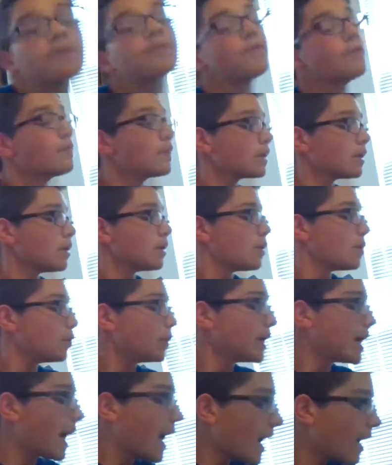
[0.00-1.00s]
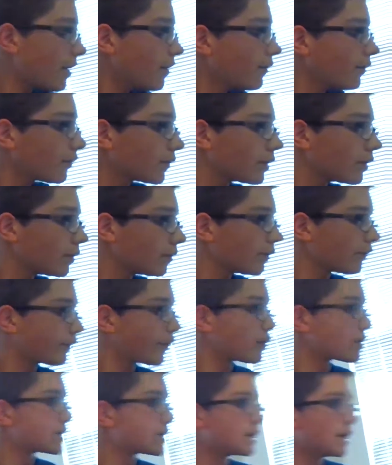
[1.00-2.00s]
too, we have, first